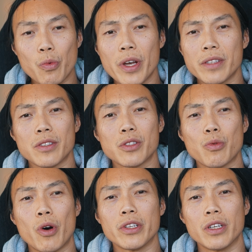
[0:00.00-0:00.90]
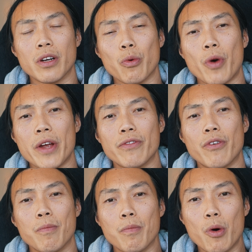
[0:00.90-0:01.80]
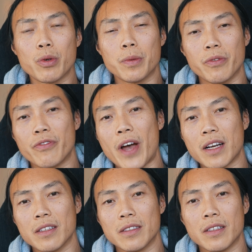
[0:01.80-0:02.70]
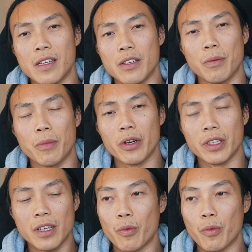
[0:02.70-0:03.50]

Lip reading: Whereas the squat, you got to wait for multiple factors in your body.